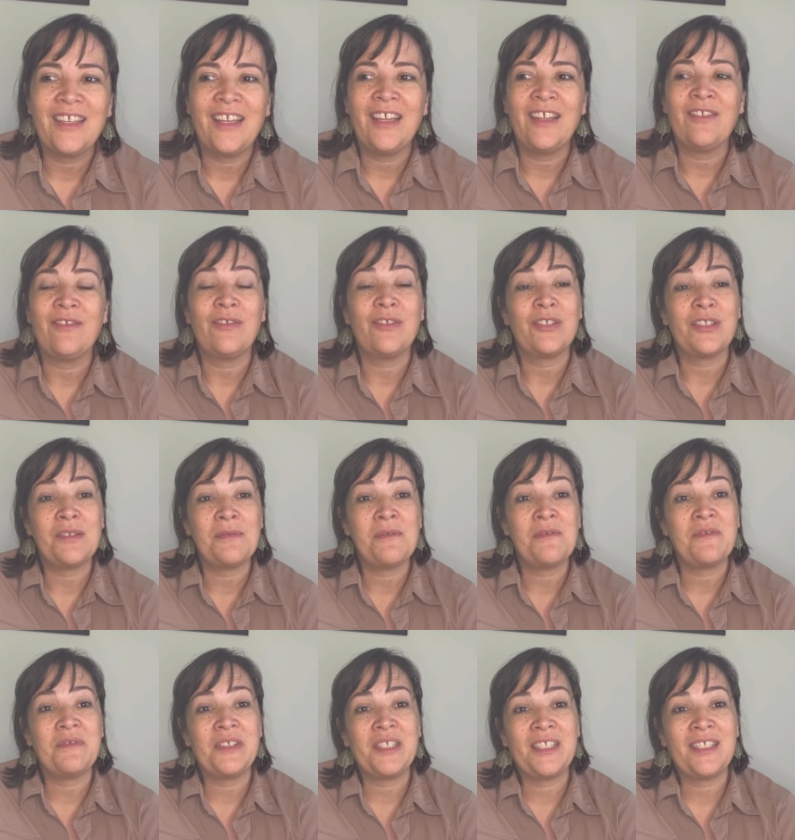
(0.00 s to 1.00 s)
and for some
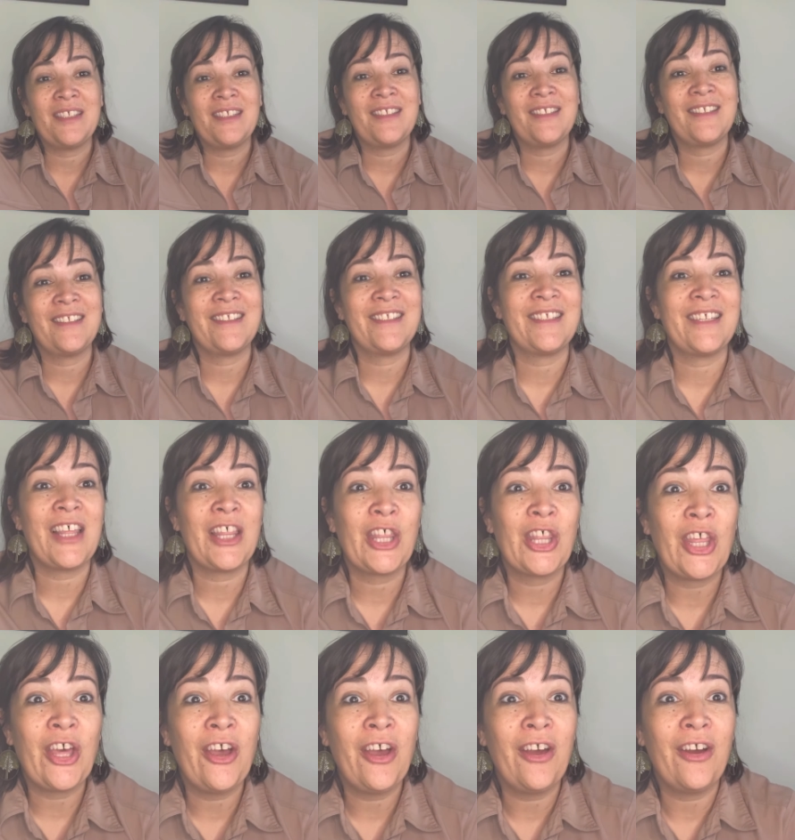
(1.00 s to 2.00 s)
of us it's a
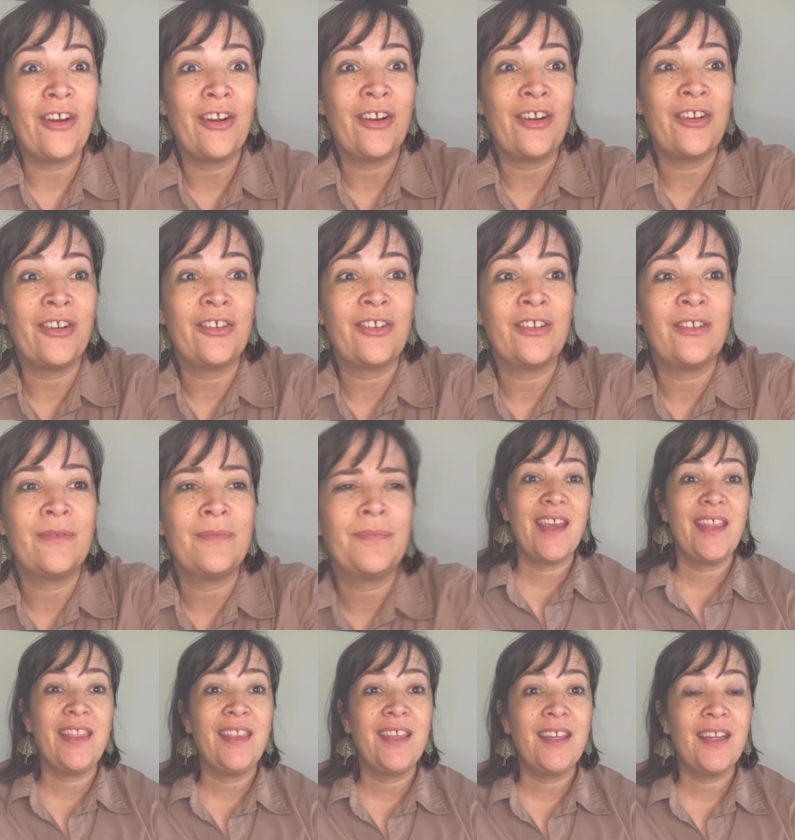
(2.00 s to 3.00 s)
lot harder.
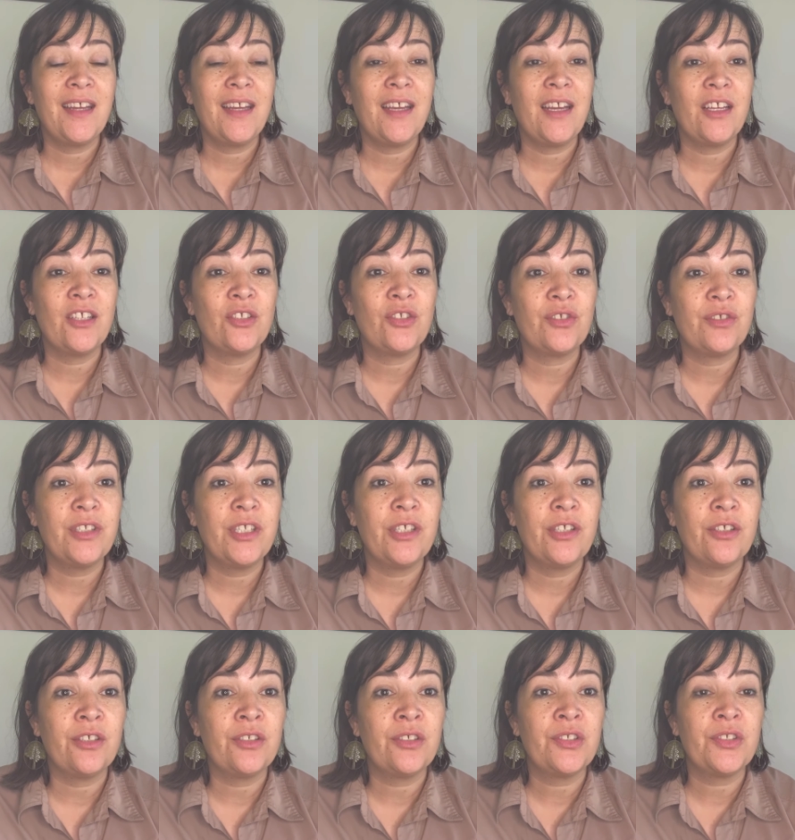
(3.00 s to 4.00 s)
And then I had
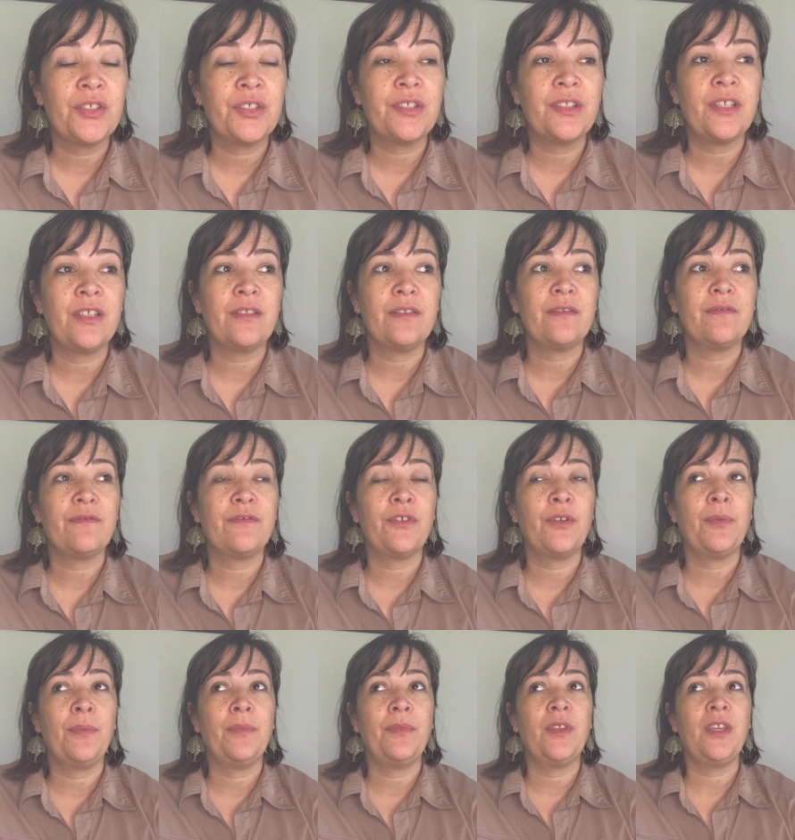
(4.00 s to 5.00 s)
triggers that
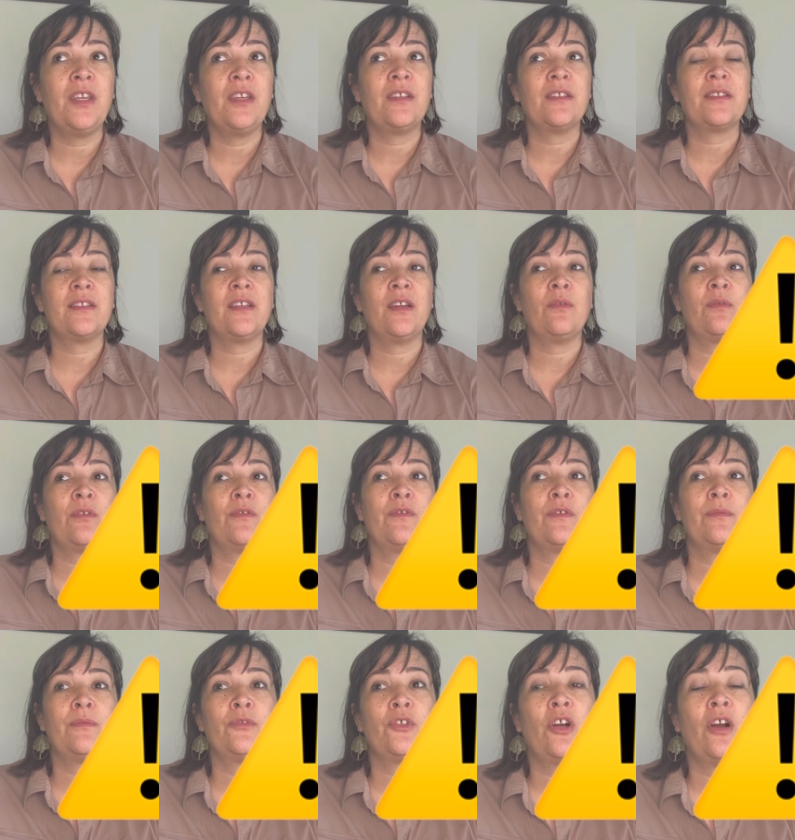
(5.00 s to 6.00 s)
from things that were
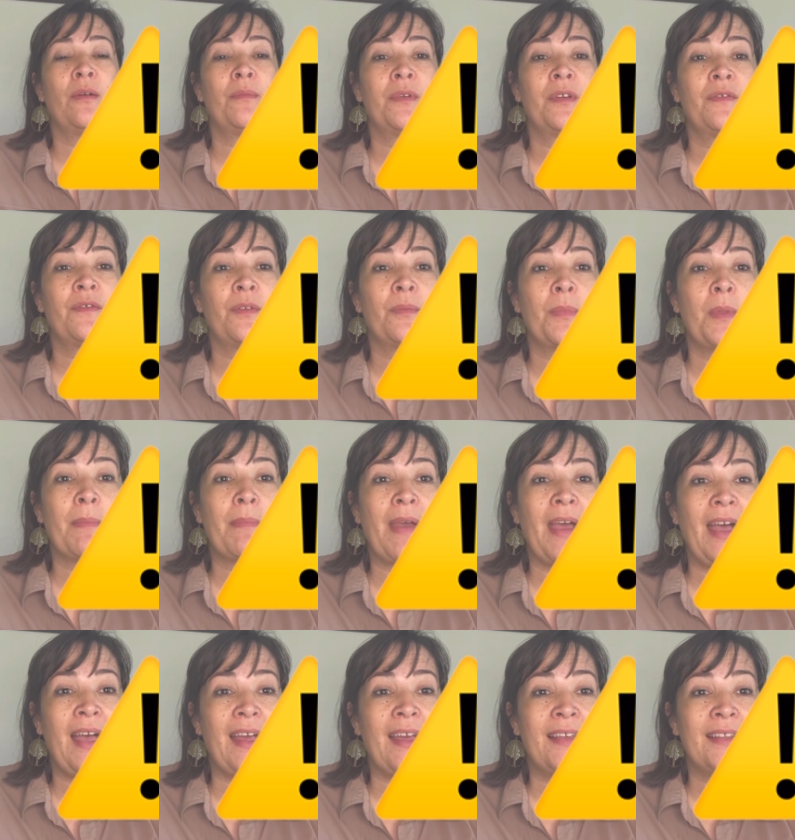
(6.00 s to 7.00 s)
from trauma from the
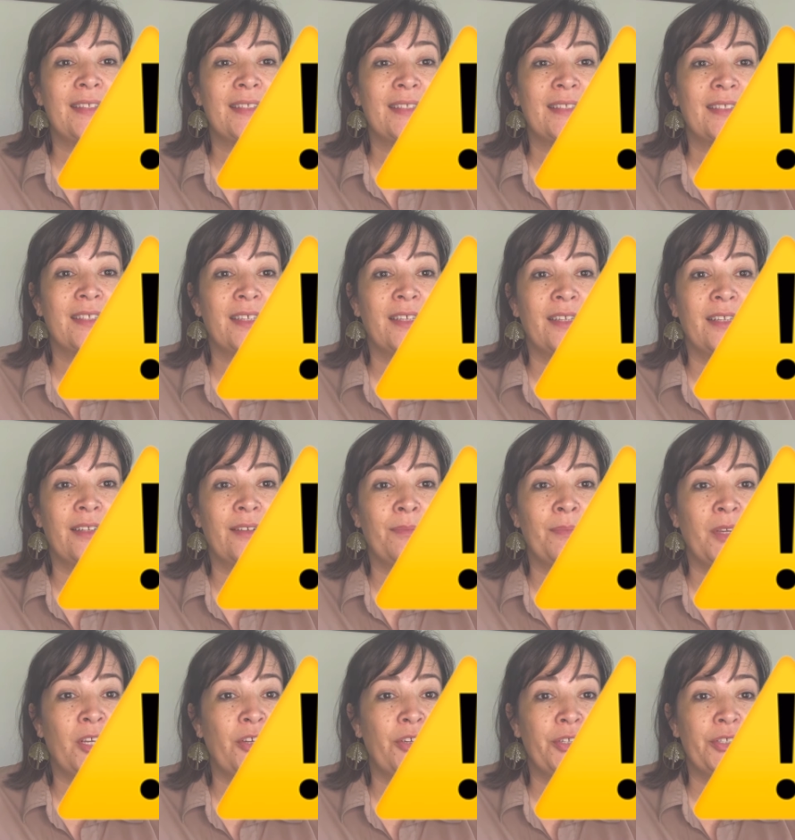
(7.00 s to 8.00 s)
past that
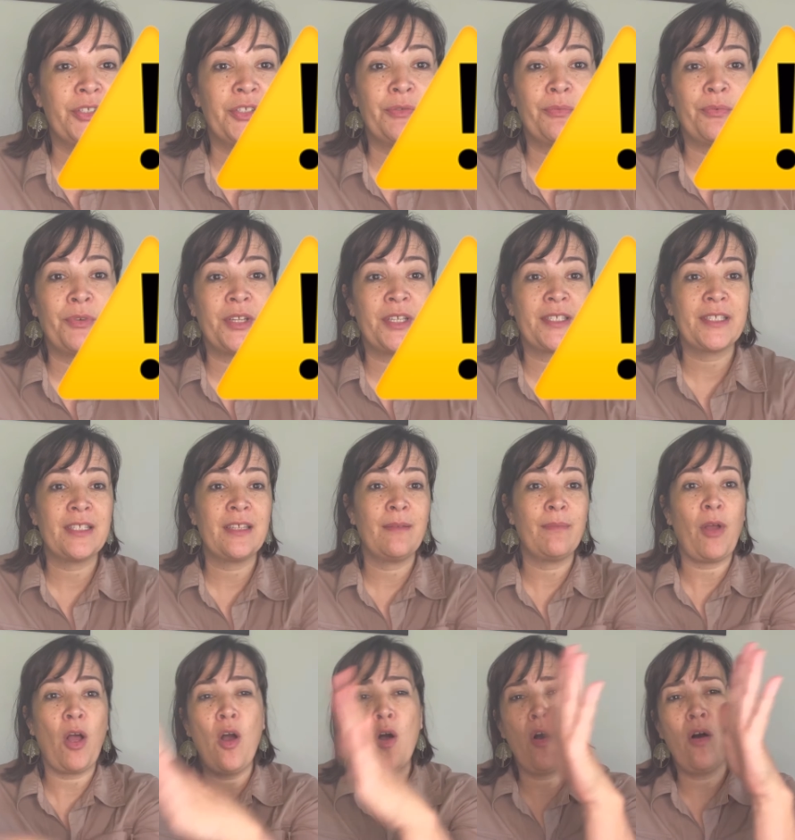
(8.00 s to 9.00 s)
marriage brings
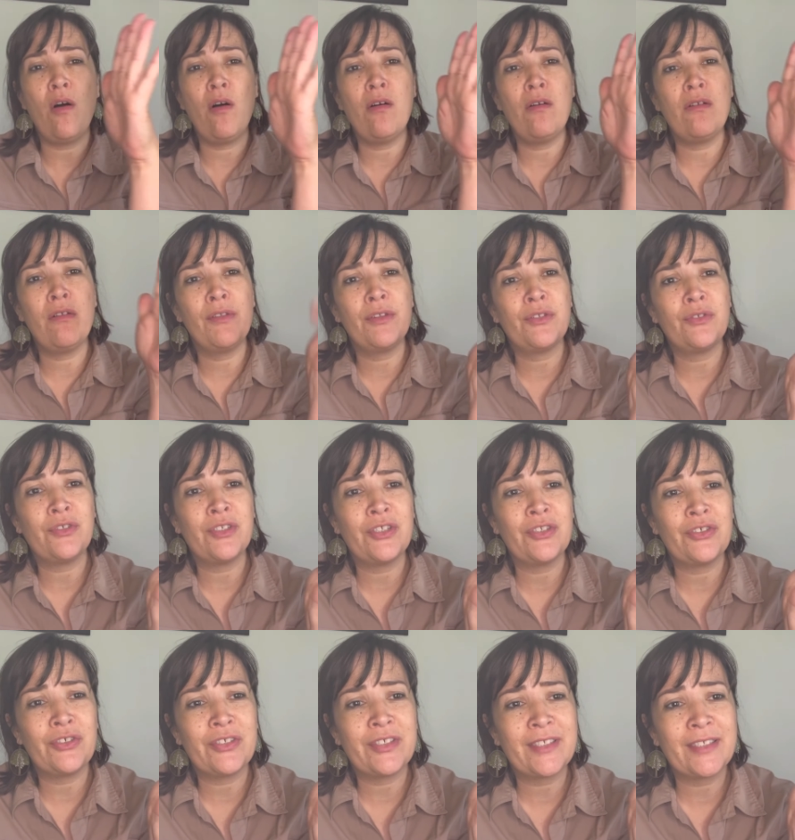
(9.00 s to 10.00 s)
up all the
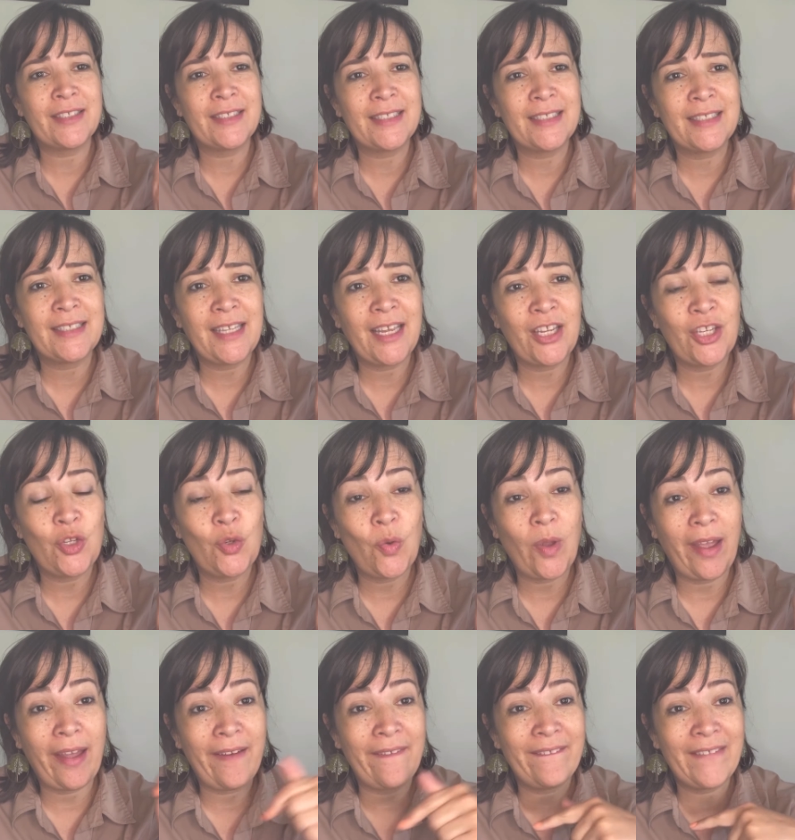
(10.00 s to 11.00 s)
triggers that you
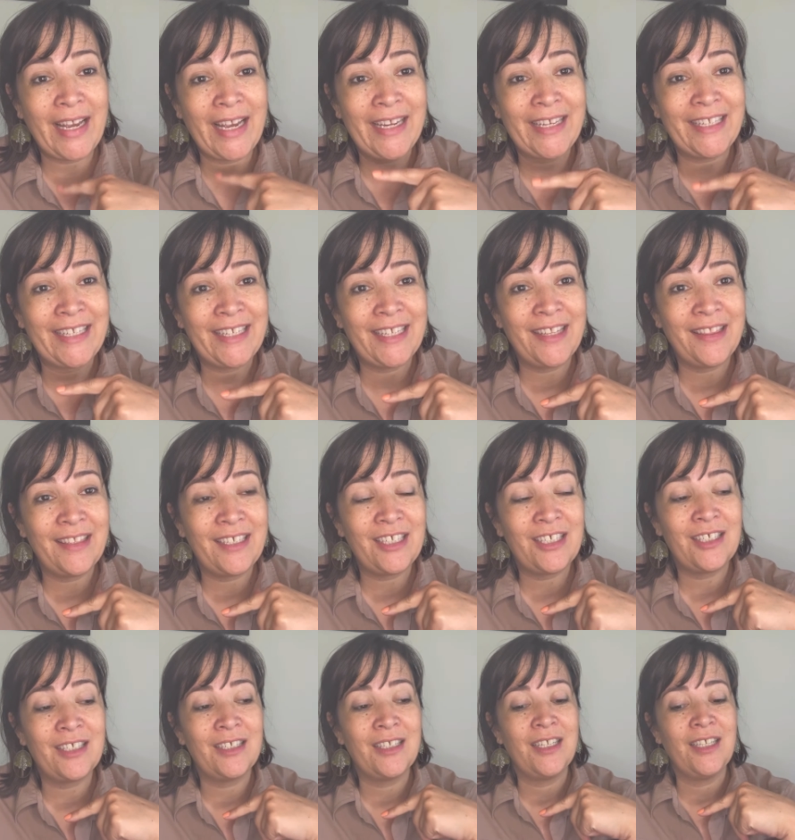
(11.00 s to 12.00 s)
have hiding in
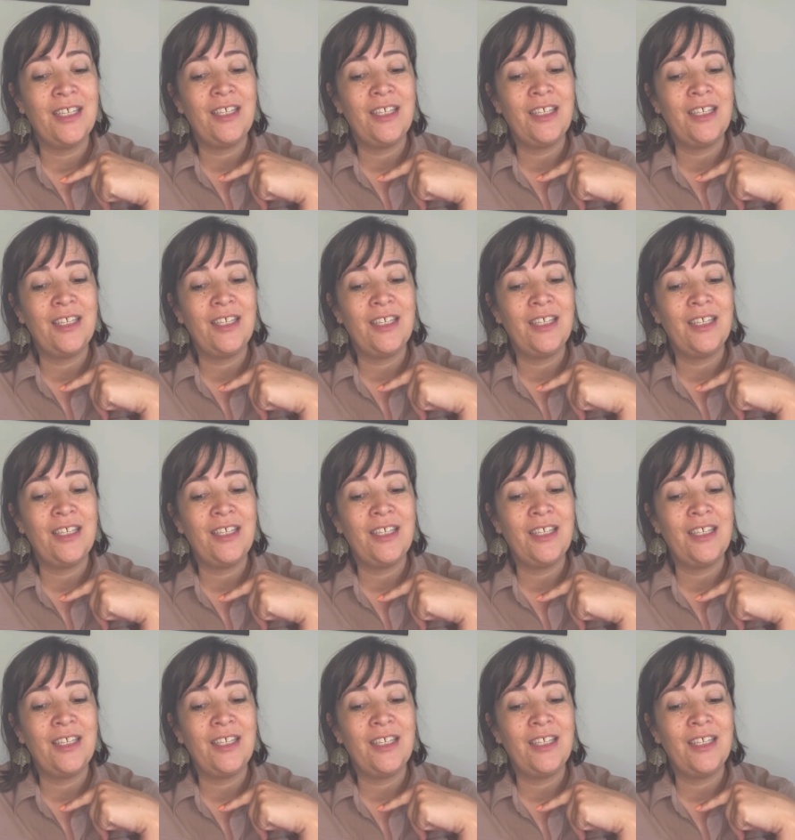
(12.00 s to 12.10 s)
there.